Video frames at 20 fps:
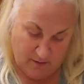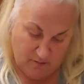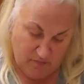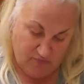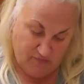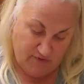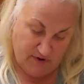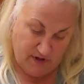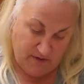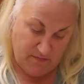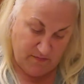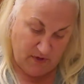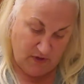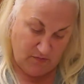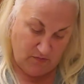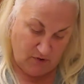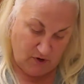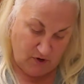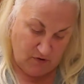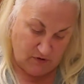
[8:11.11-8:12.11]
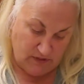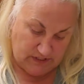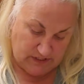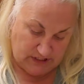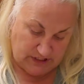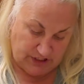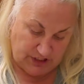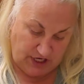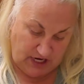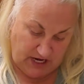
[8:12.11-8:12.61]
Primrose
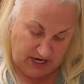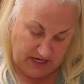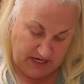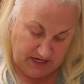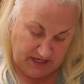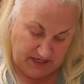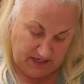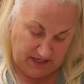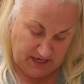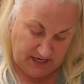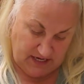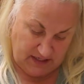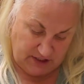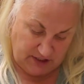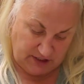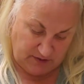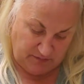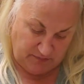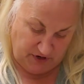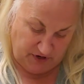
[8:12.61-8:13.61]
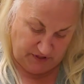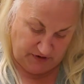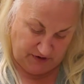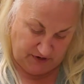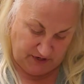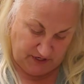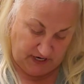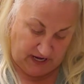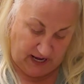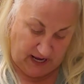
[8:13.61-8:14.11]
China National
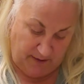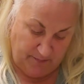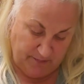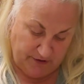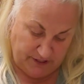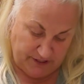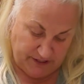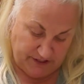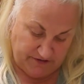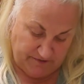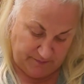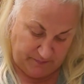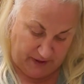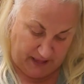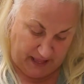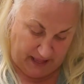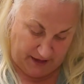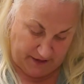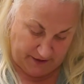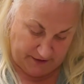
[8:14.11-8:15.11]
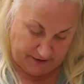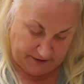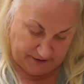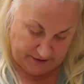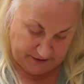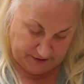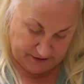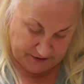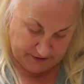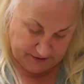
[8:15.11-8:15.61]
Brotherhood Operative
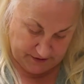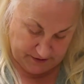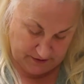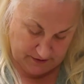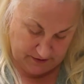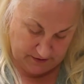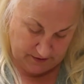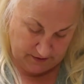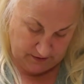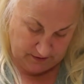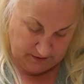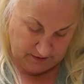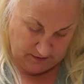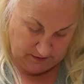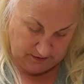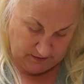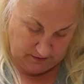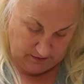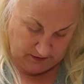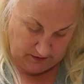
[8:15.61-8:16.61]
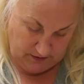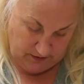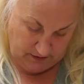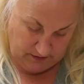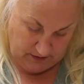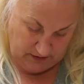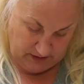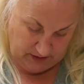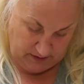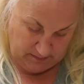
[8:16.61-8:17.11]
Potters.
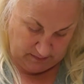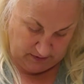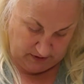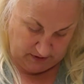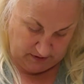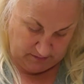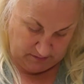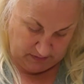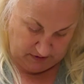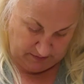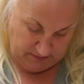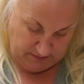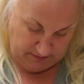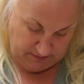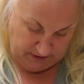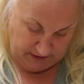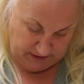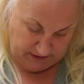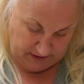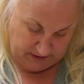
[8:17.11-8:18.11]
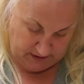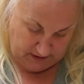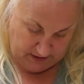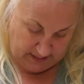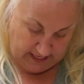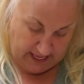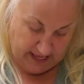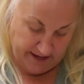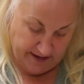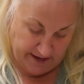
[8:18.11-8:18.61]
Union label, blah, blah, blah,
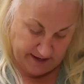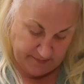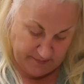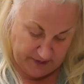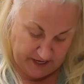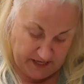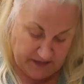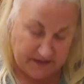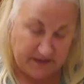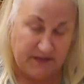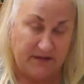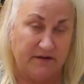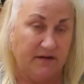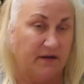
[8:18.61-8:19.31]
hand-painted